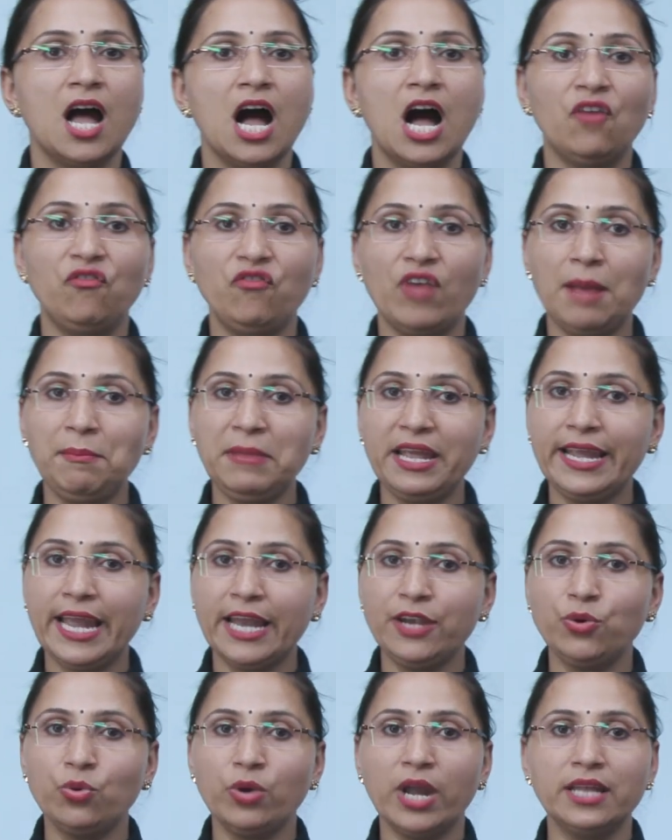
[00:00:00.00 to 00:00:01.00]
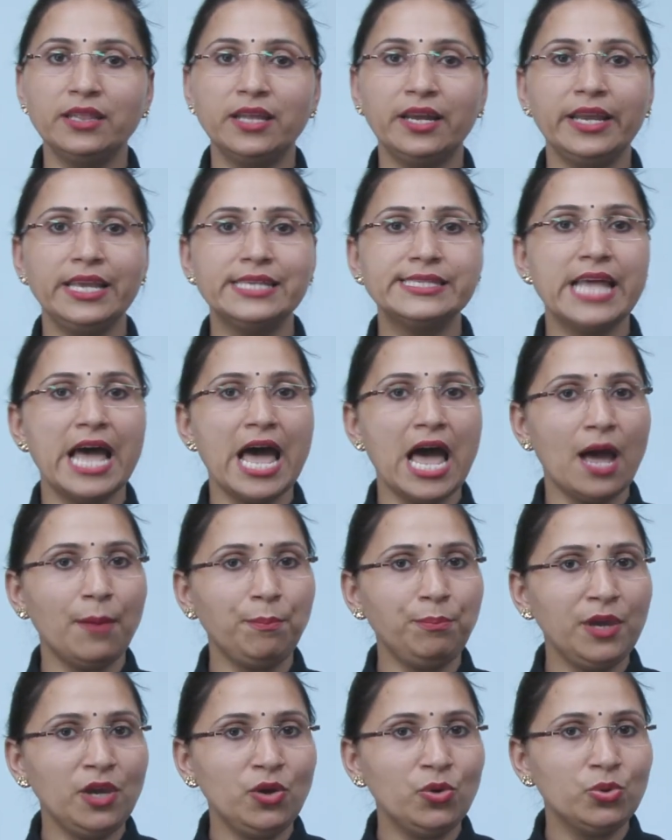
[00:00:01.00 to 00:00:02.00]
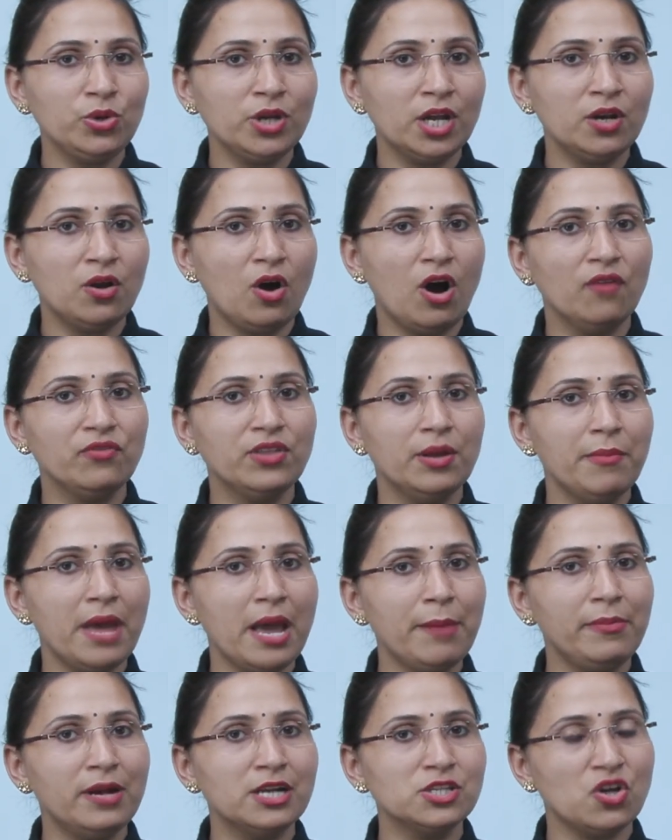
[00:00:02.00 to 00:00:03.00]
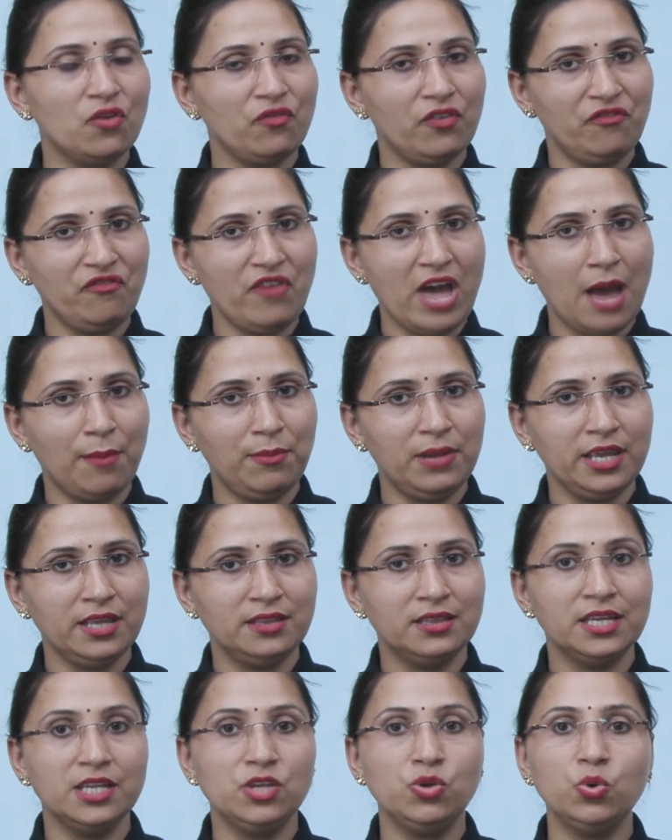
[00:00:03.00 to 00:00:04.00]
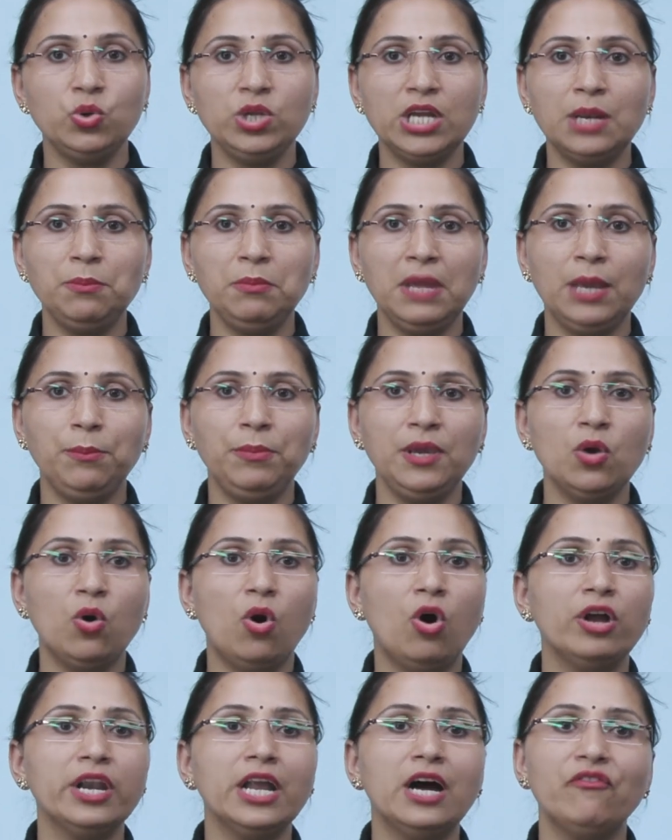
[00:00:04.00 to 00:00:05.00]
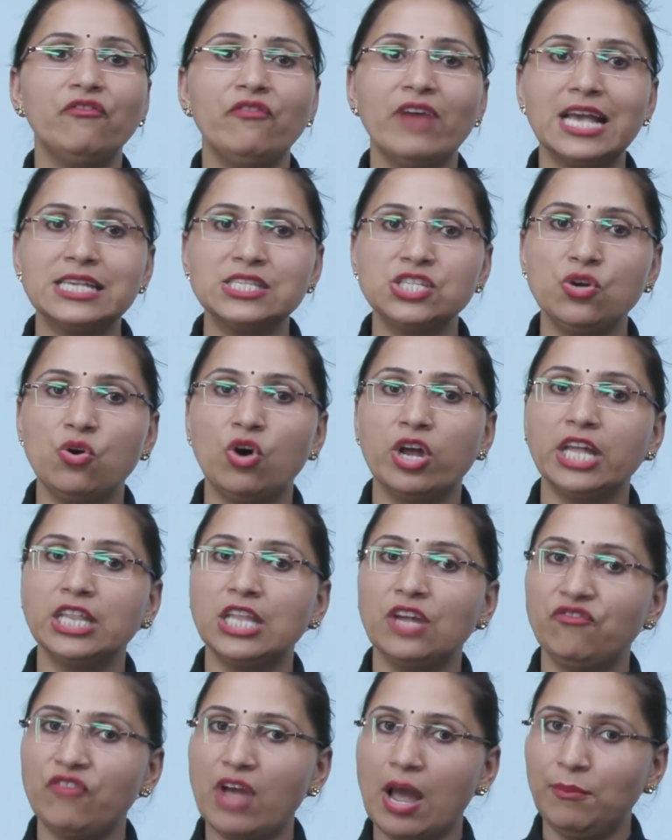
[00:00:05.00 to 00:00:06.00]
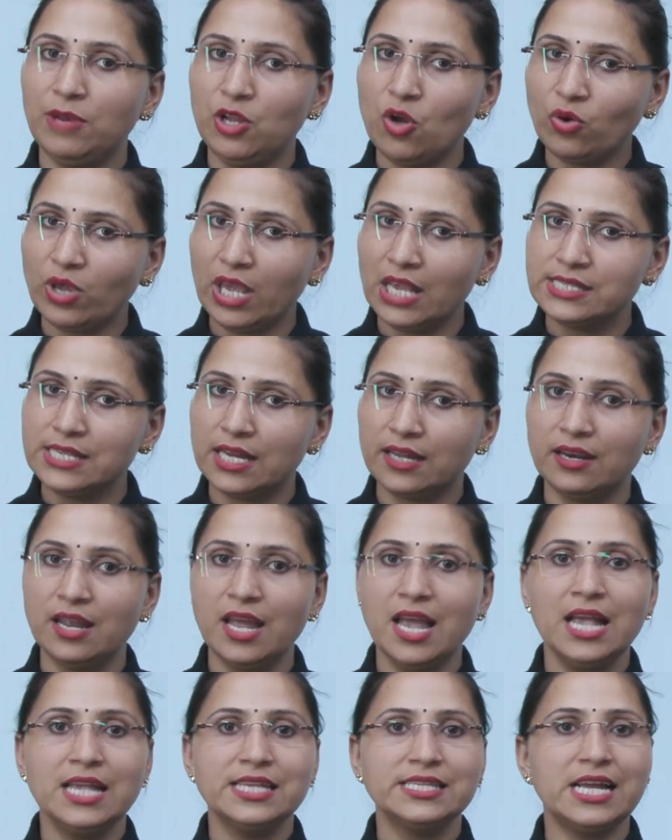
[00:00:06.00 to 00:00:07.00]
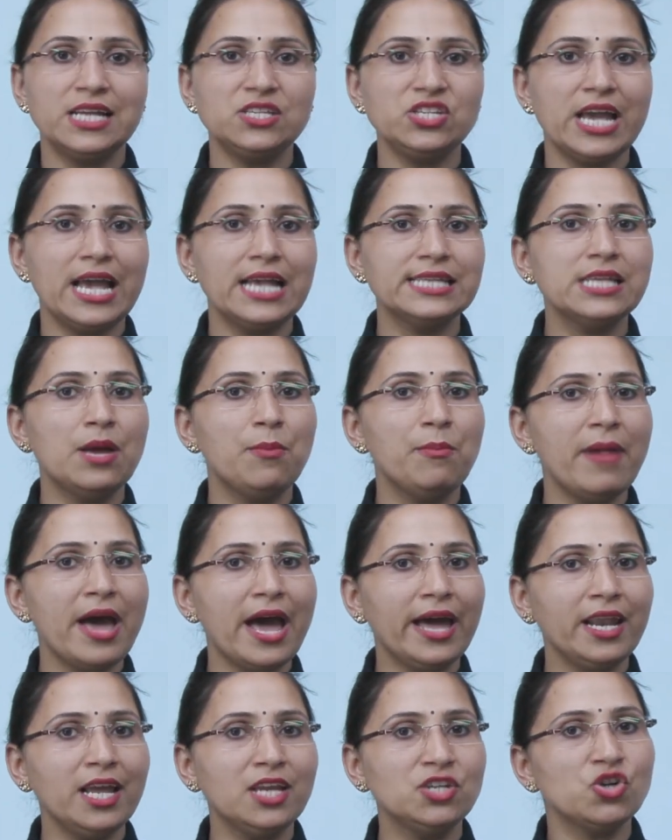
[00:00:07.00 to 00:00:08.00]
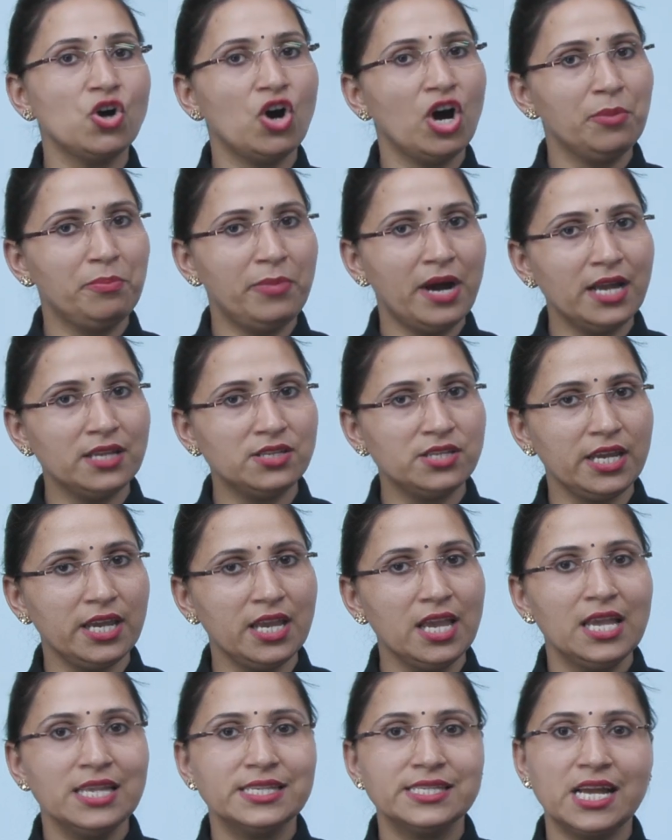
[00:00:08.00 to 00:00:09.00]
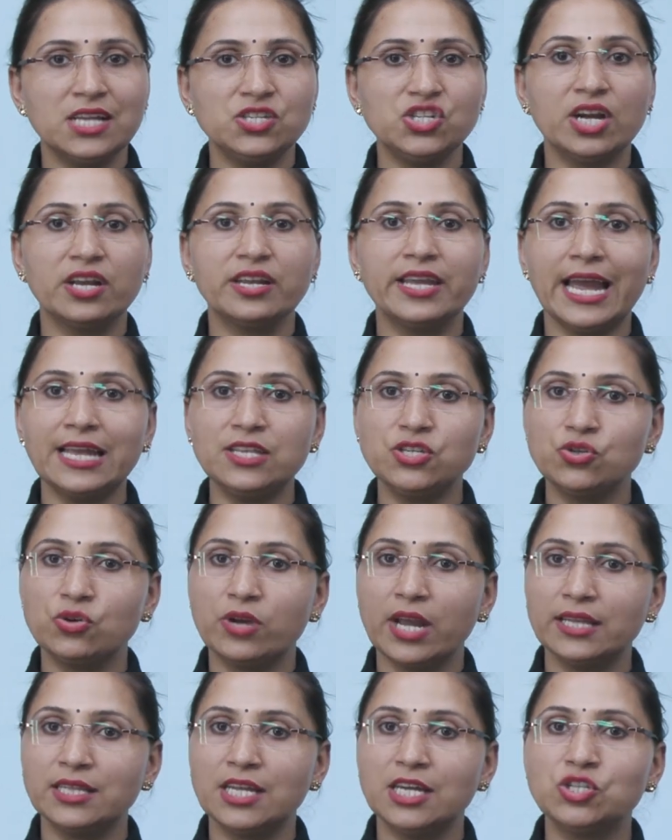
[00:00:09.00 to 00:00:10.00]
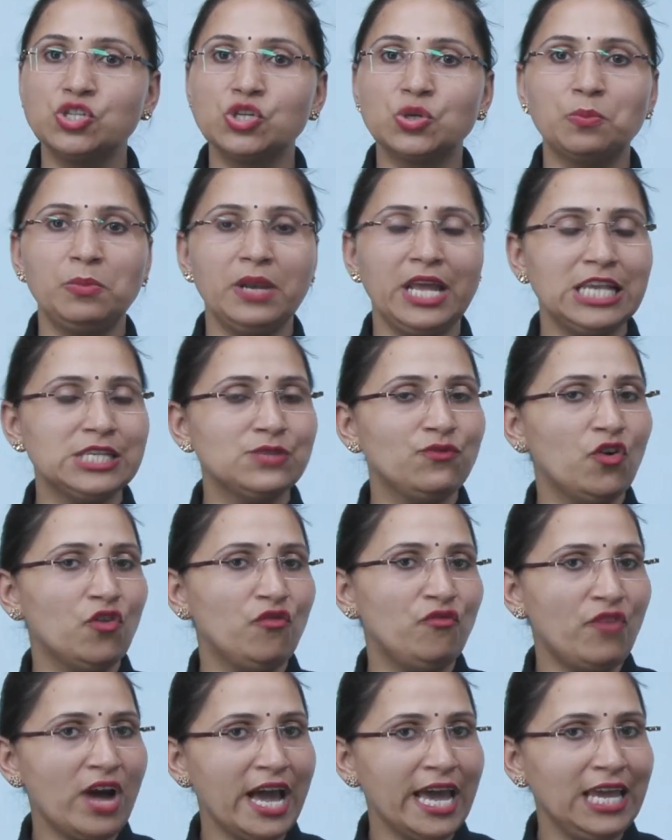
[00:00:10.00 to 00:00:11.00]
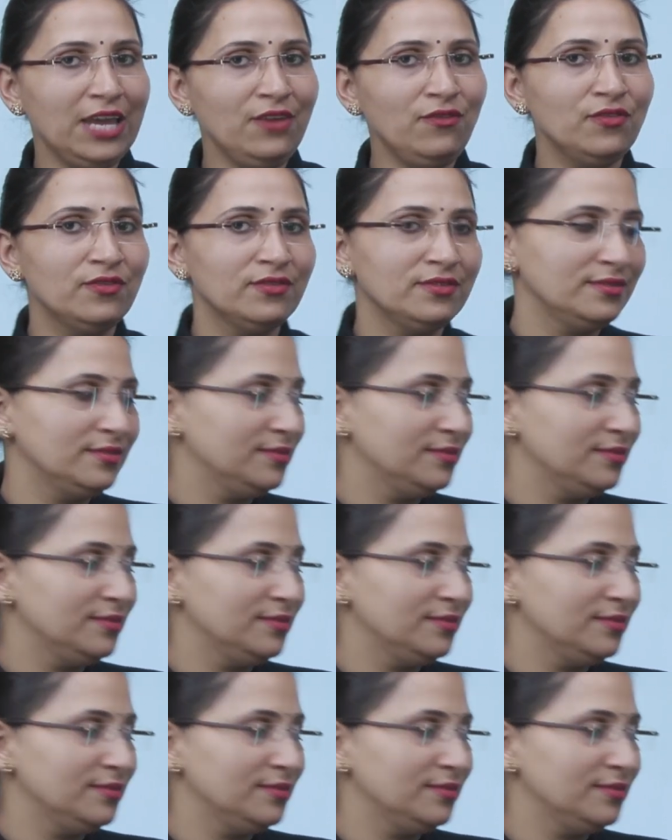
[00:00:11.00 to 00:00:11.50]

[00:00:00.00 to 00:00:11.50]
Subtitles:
A family get-together is a happy union of the members of a family. The union may be on a festive or other family occasion, such as a marriage or birthday. Such a get-together took place for 5